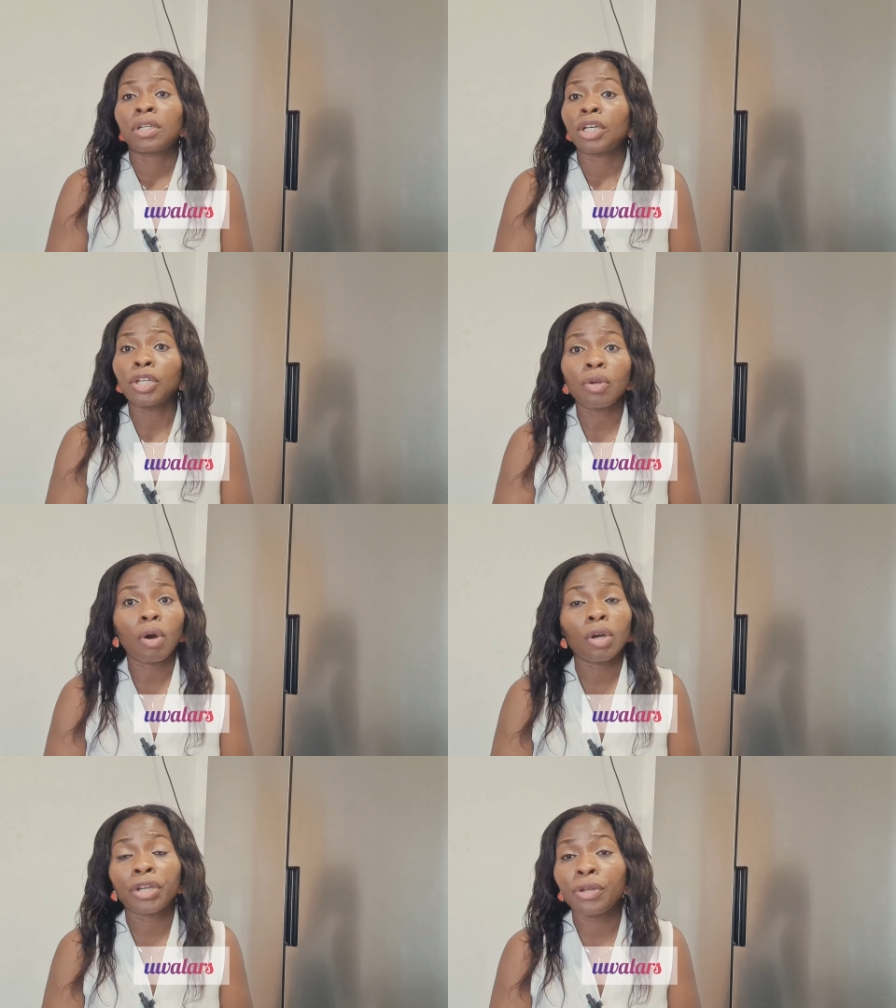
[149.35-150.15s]
You
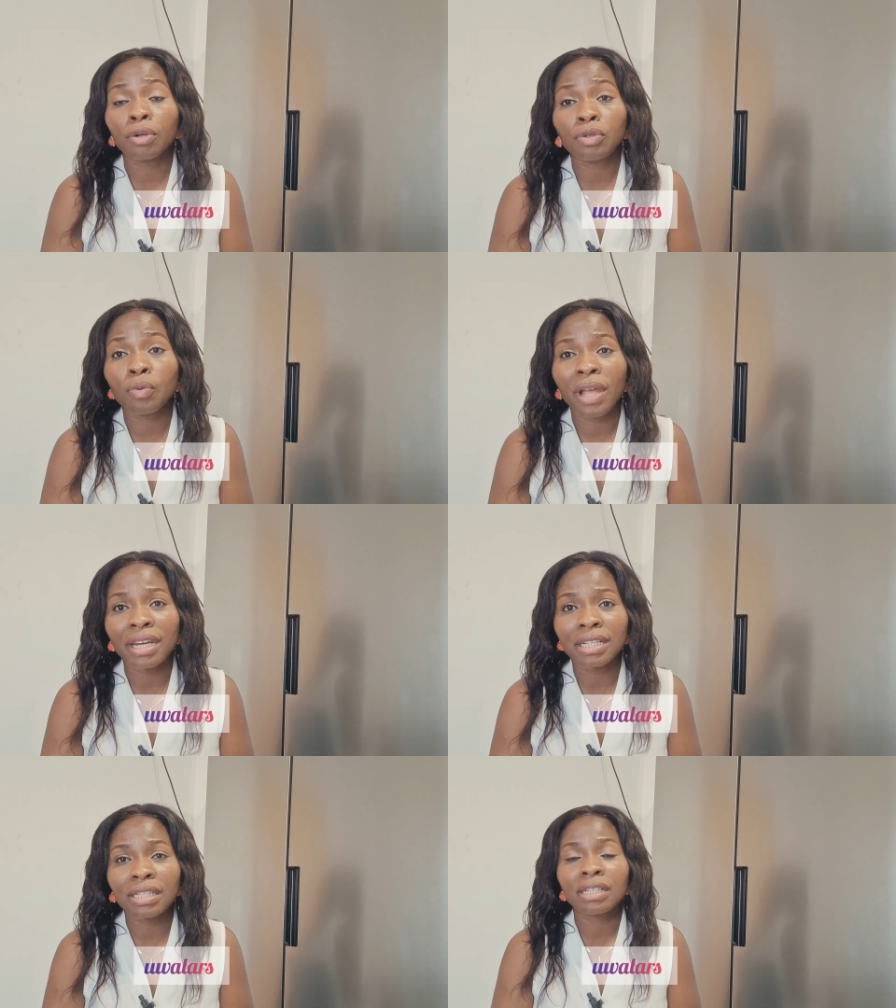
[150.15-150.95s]
know, do
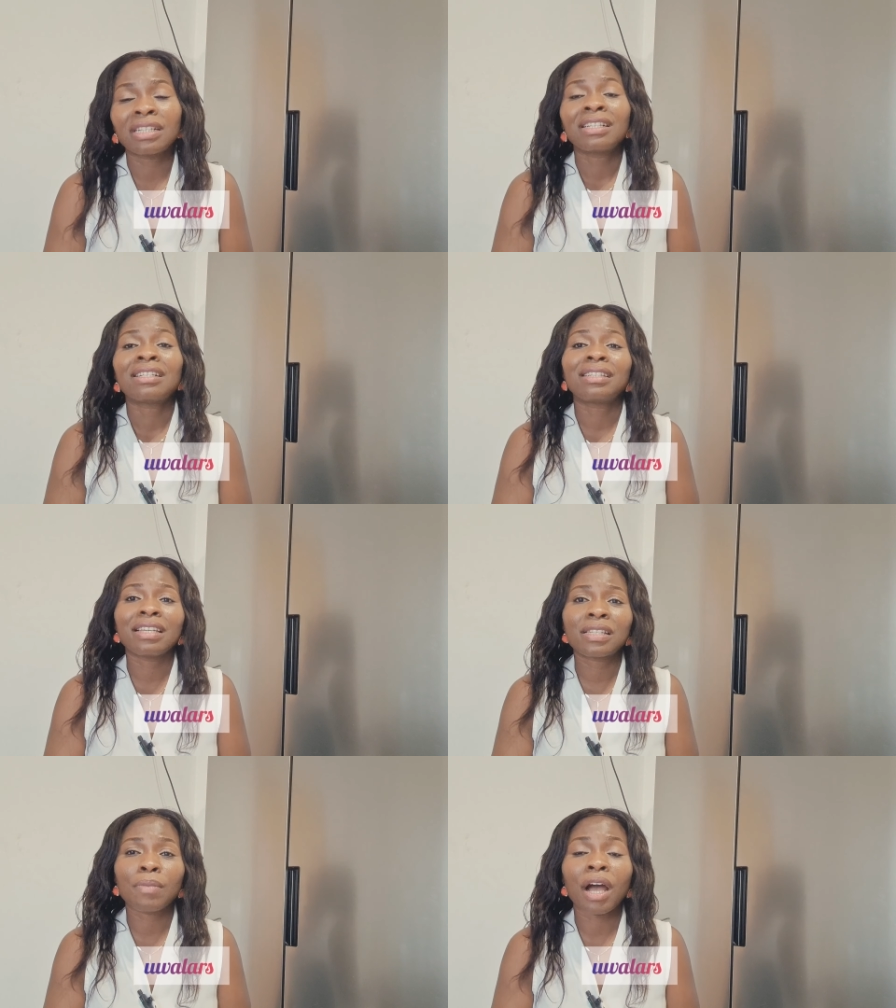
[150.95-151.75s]
anything.
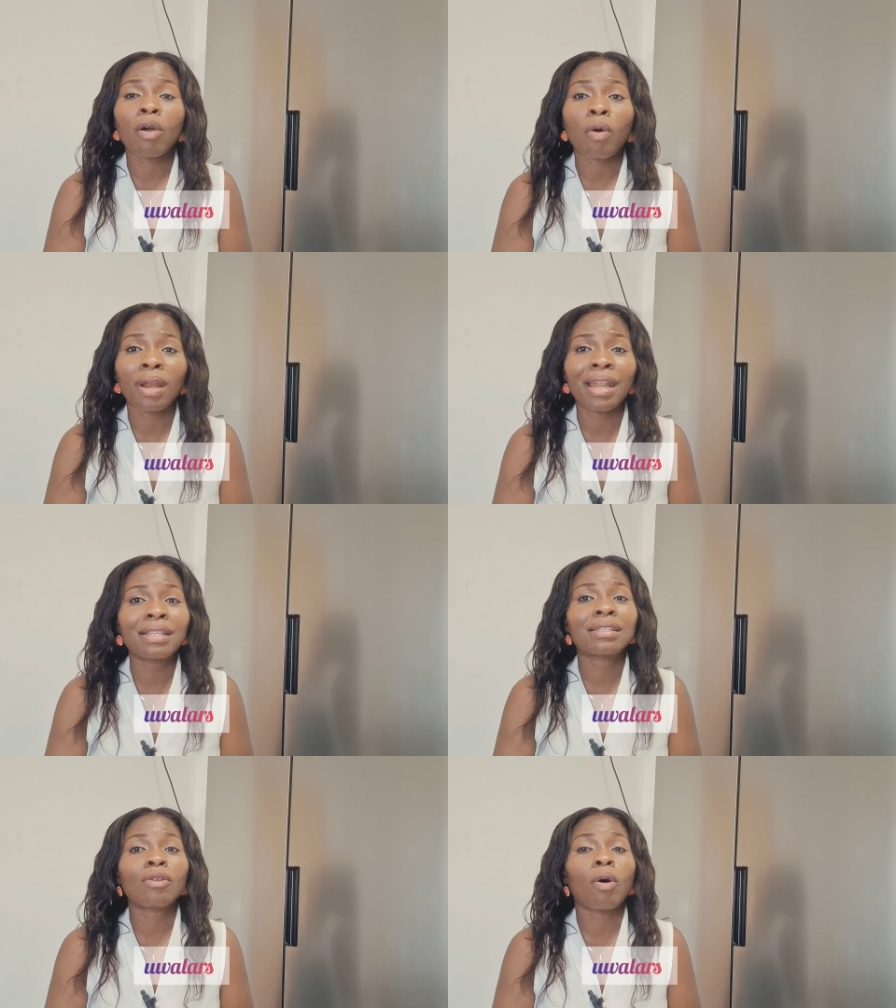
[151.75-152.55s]
This man
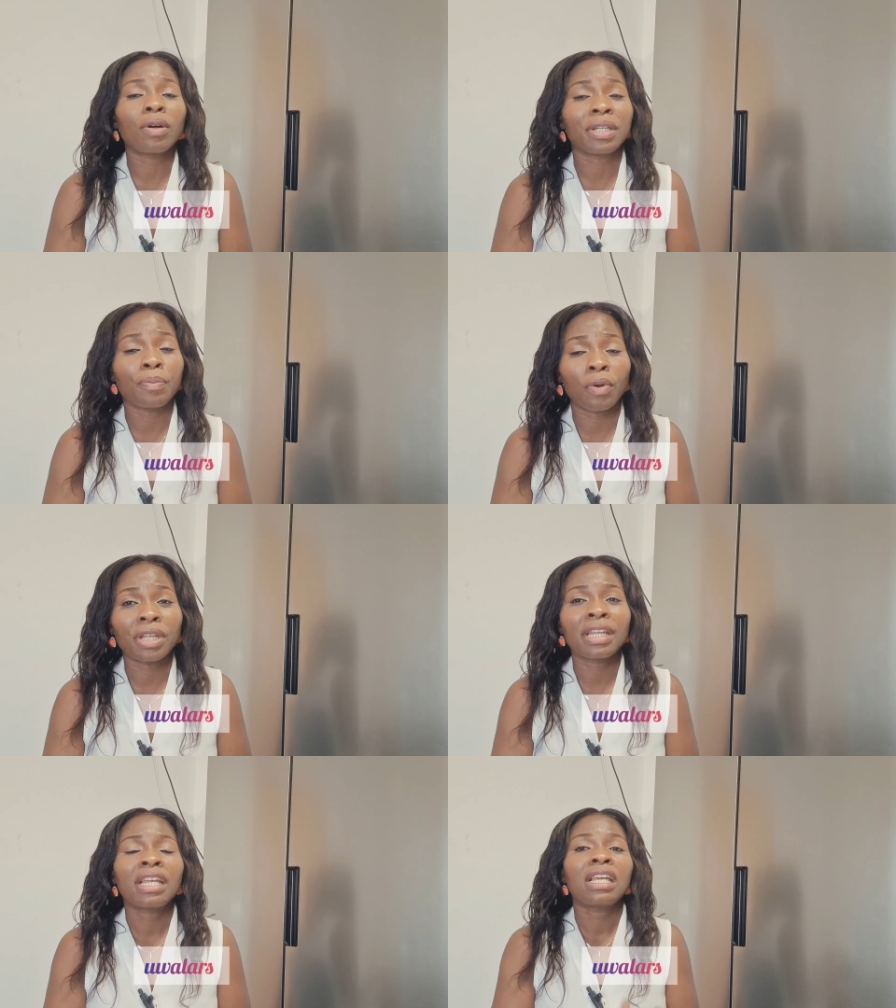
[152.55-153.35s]
collect all the
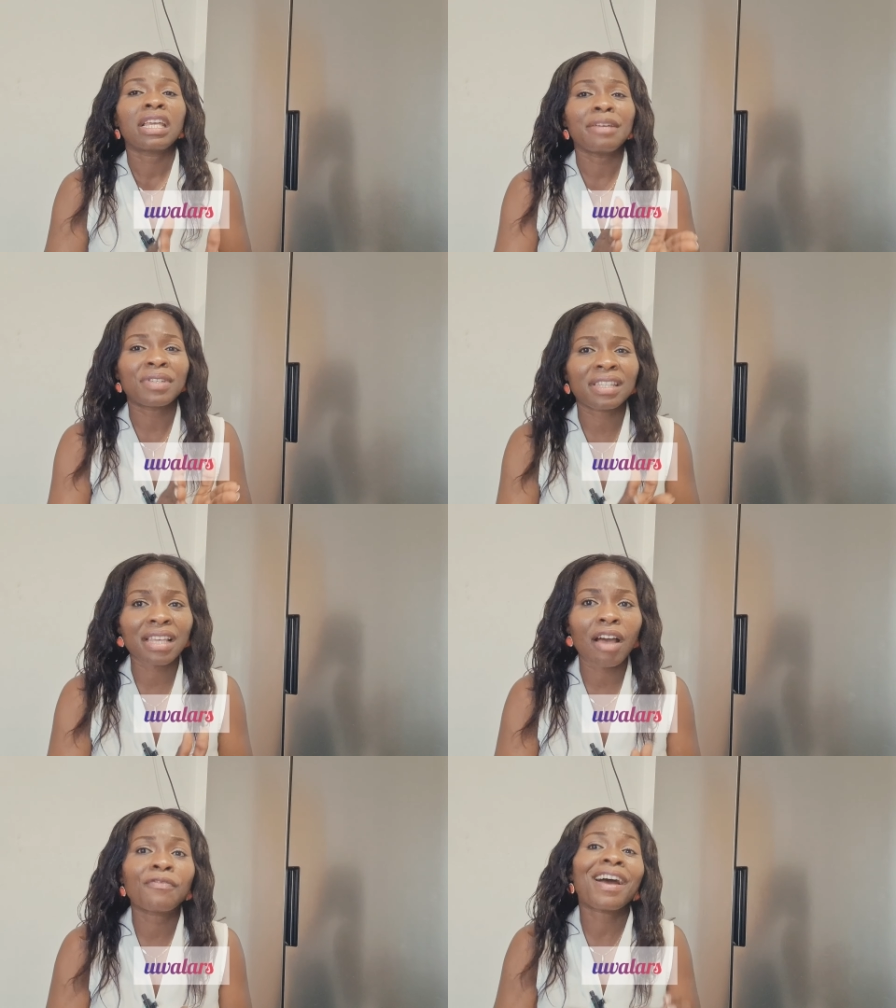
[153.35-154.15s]
money.
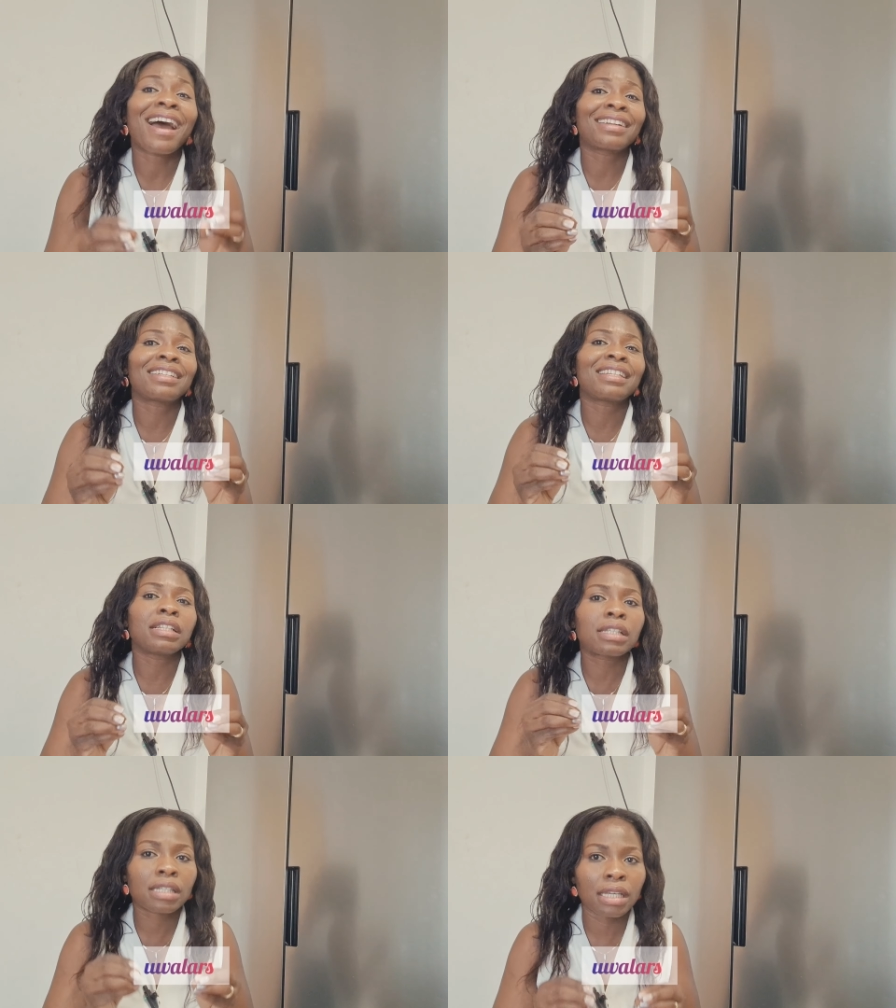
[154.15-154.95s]
Himself and
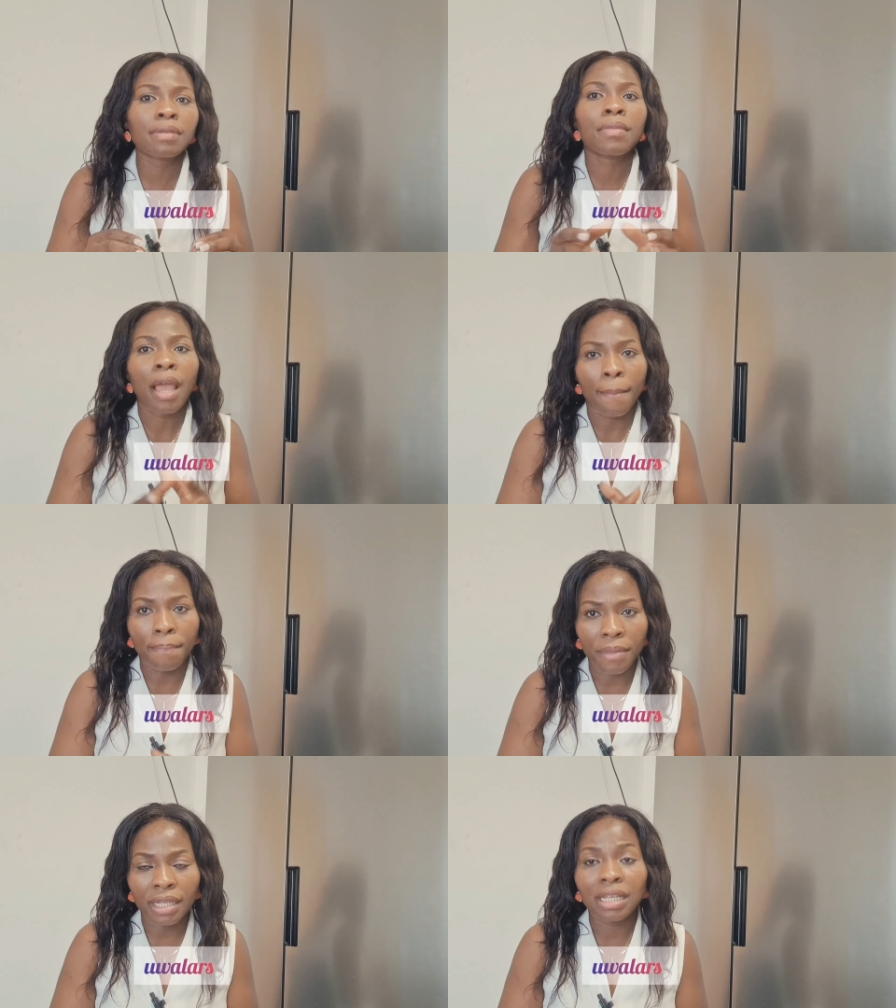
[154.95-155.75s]
his team
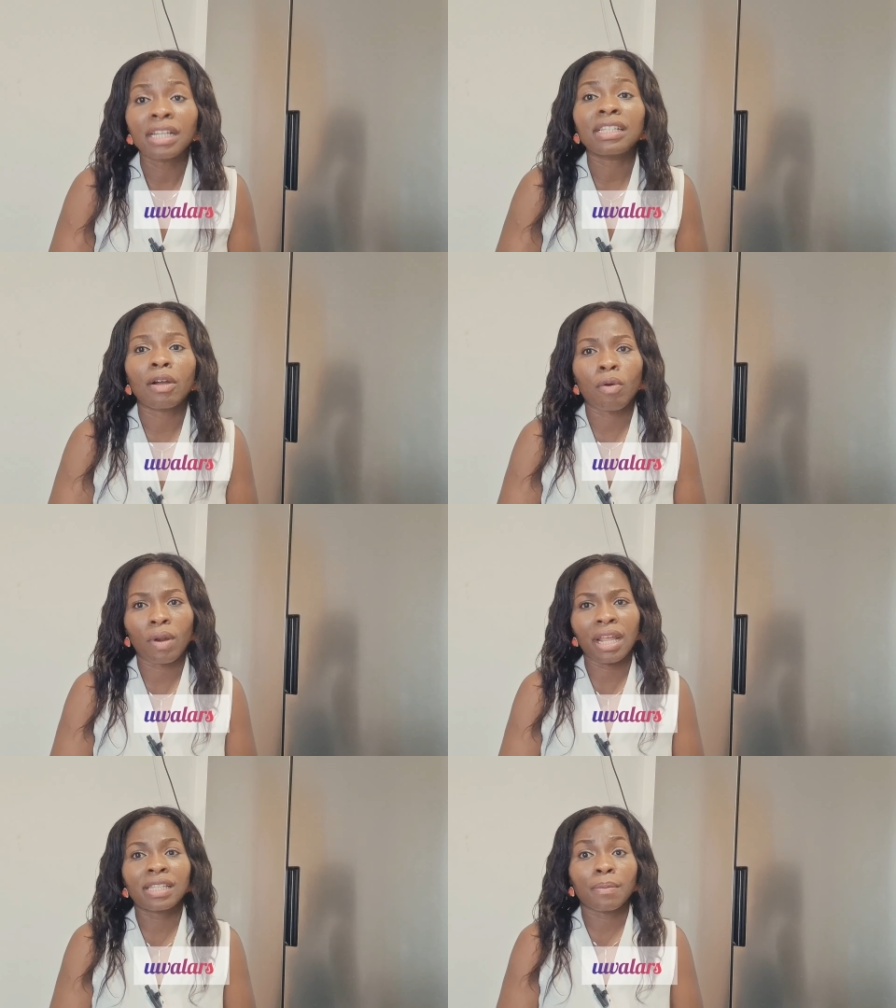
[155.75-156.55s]
mate, they
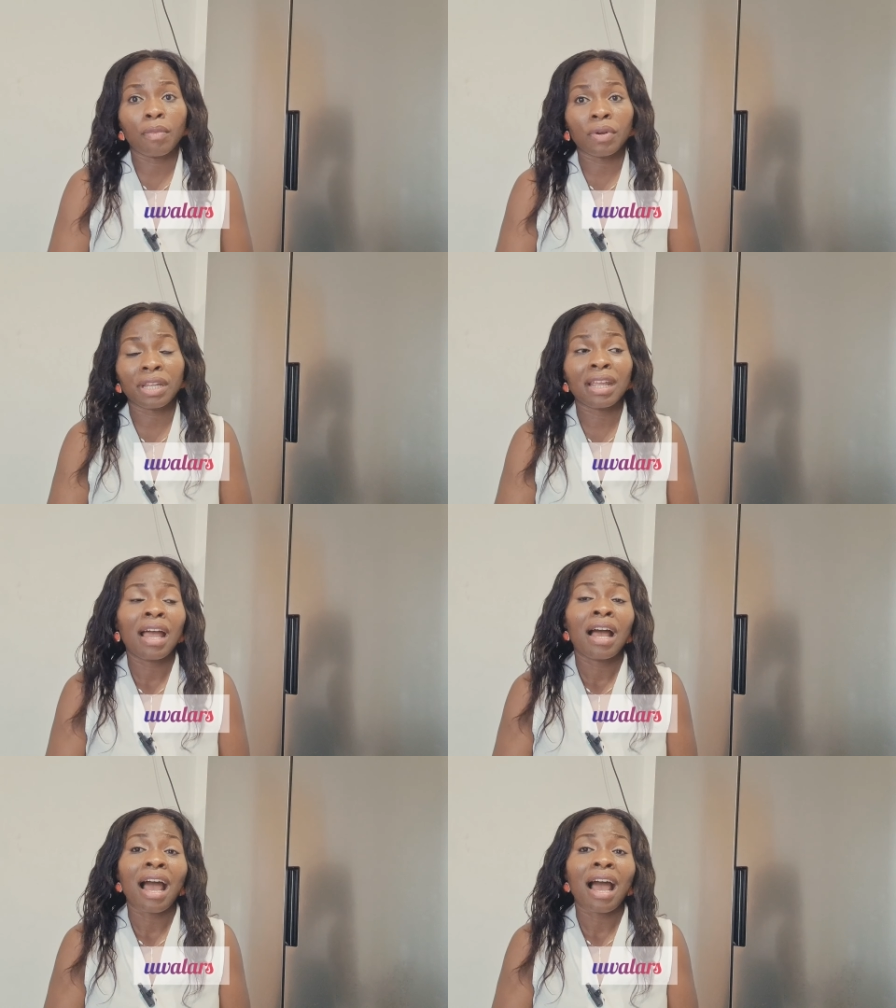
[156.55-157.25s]
collect money.